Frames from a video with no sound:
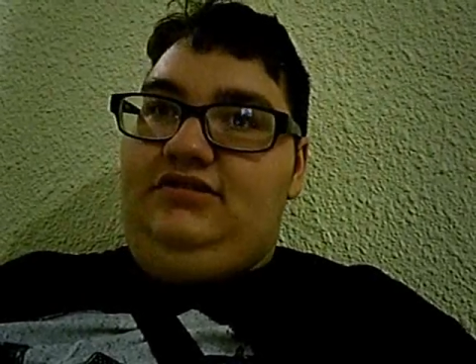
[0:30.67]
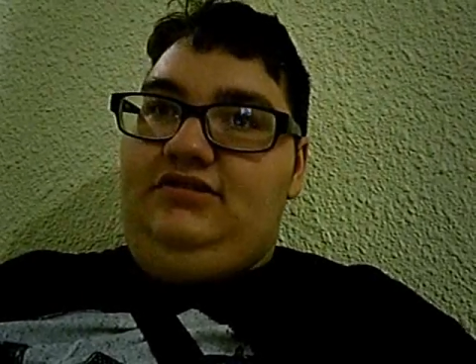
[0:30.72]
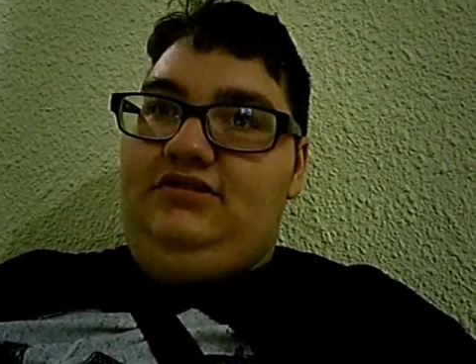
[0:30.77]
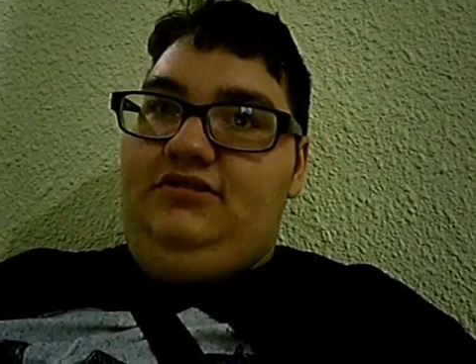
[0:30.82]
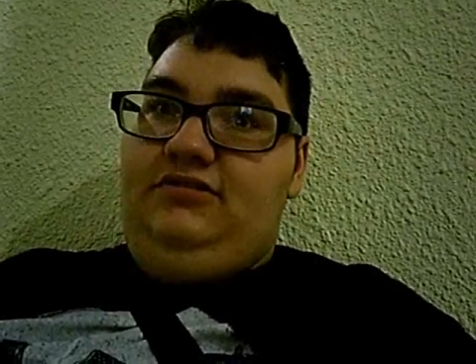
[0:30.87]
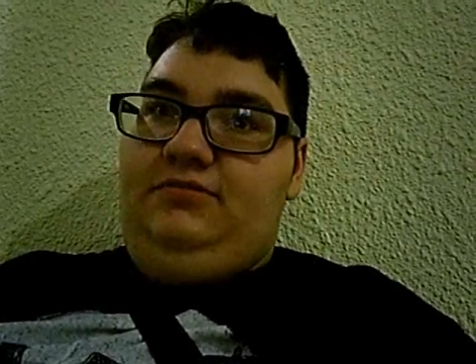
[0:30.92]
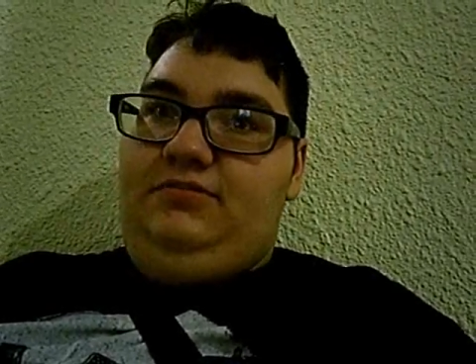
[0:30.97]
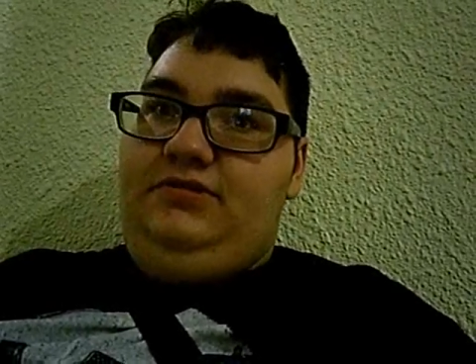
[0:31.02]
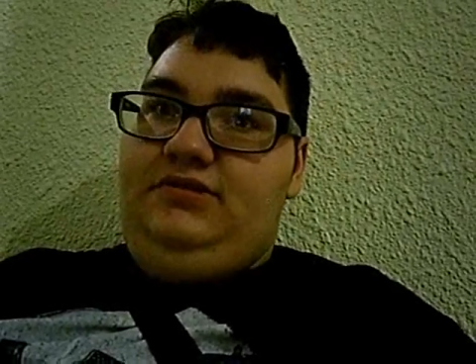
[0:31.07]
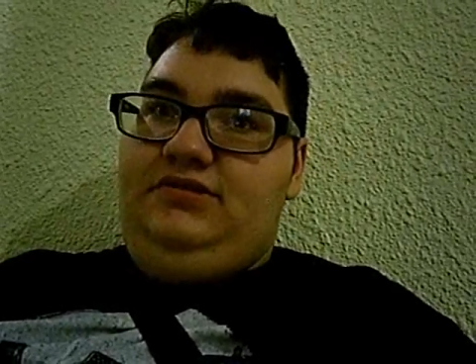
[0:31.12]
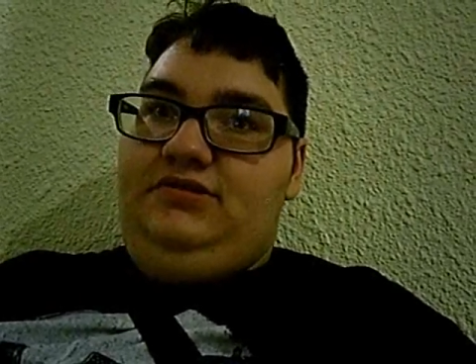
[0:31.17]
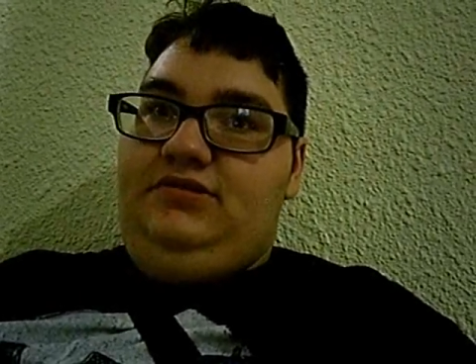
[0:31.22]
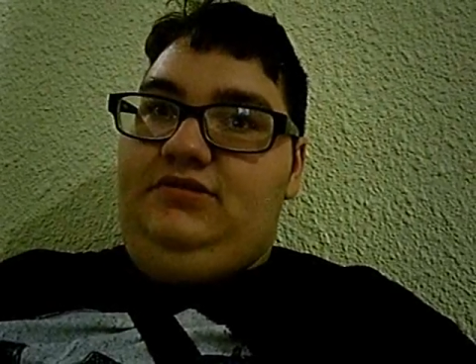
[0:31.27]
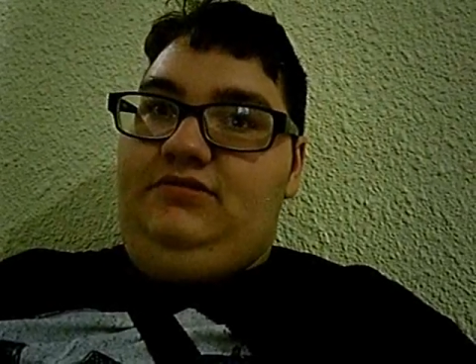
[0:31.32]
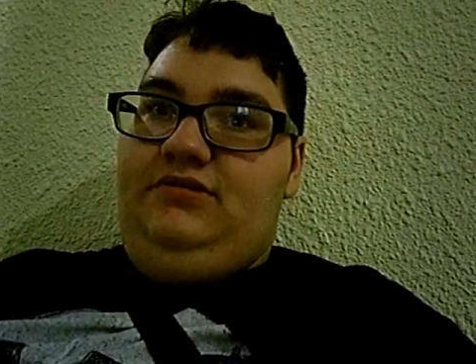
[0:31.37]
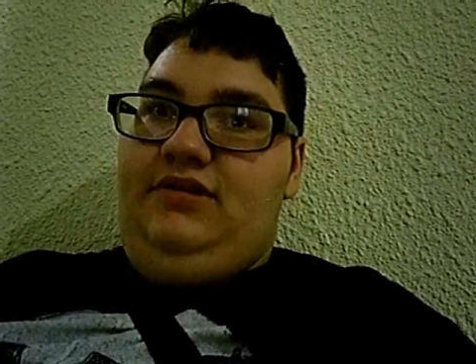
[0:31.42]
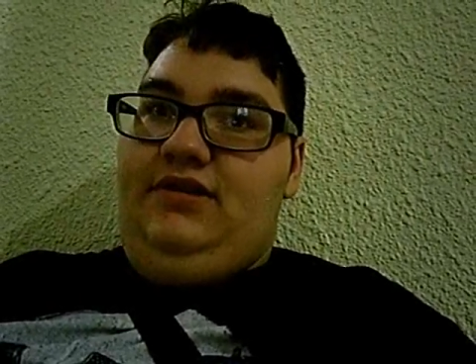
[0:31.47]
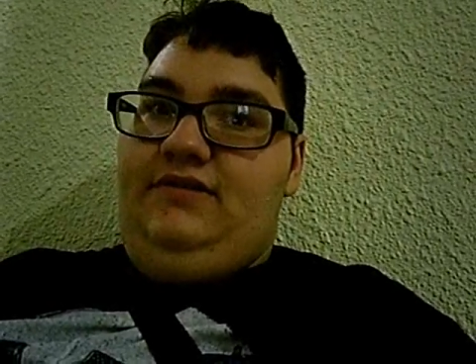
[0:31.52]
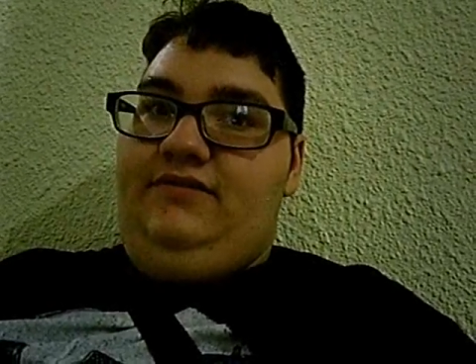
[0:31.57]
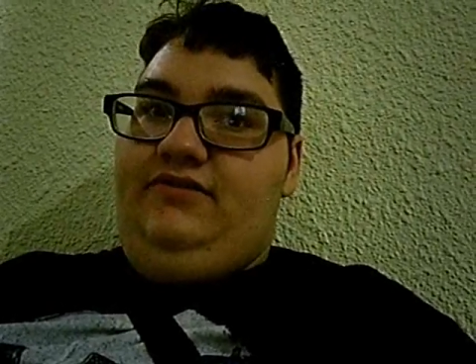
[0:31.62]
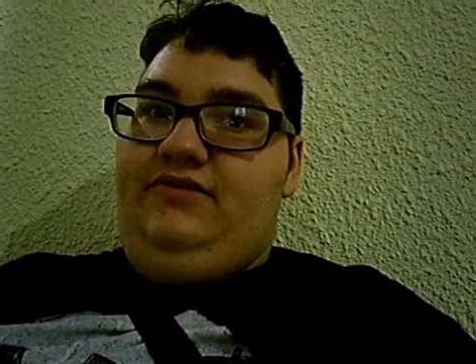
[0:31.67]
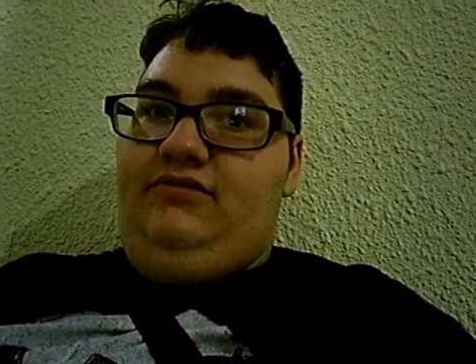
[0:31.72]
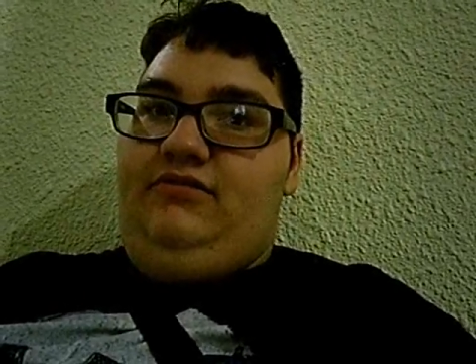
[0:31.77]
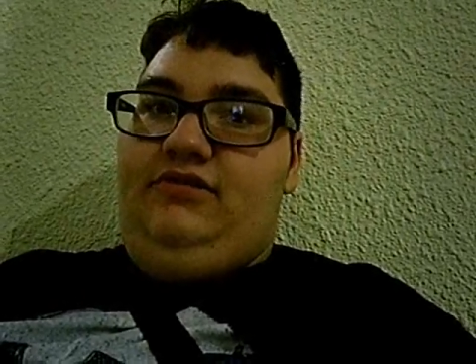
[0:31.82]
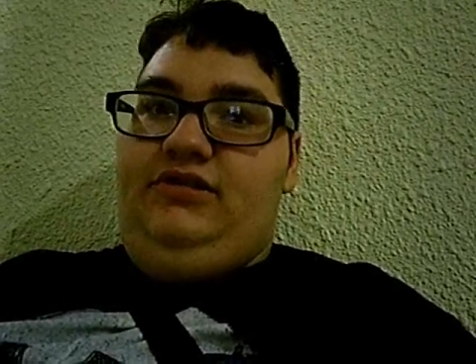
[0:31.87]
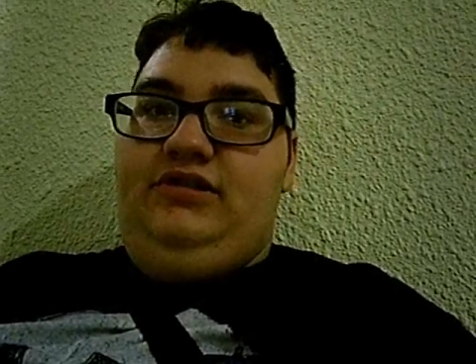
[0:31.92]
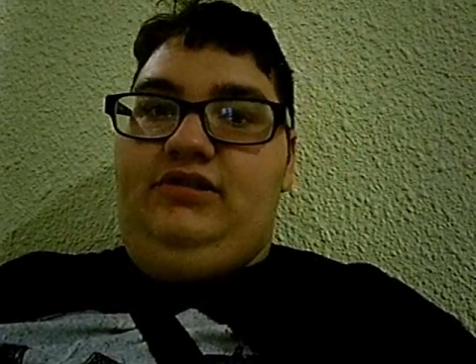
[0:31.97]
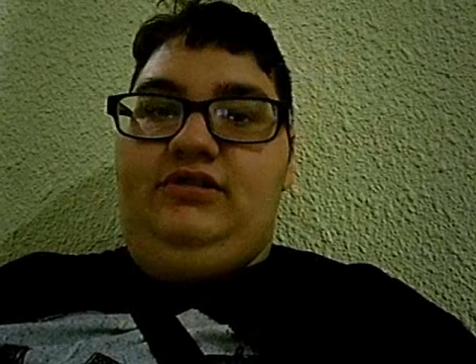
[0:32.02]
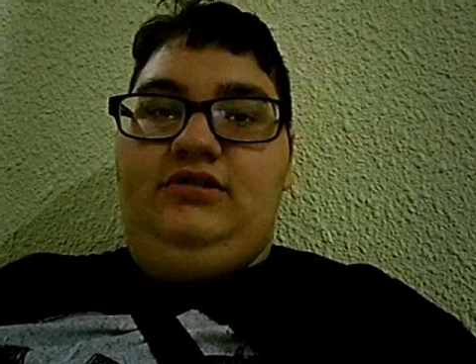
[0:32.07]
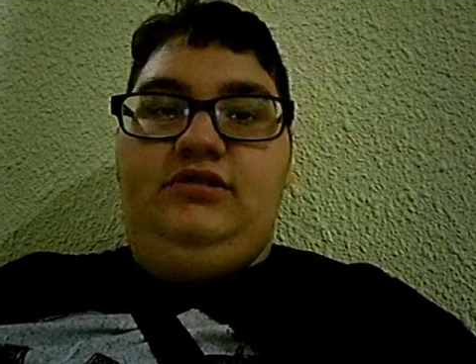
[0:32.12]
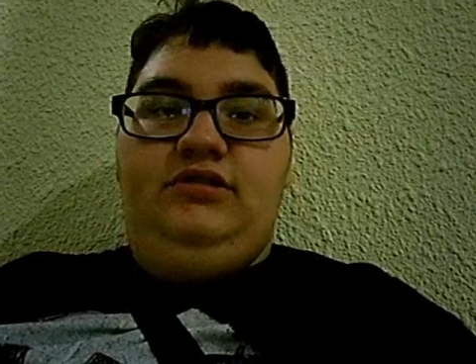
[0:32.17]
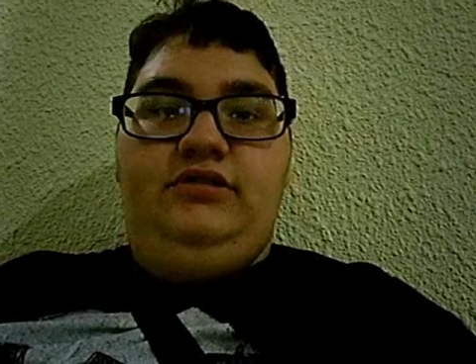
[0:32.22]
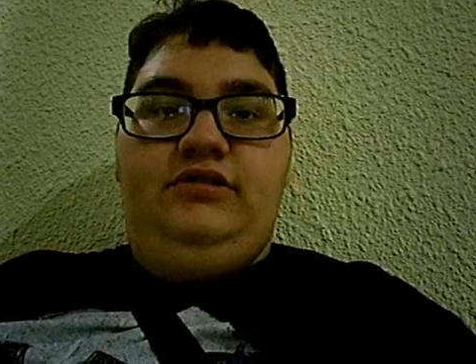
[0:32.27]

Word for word: is open, so everyone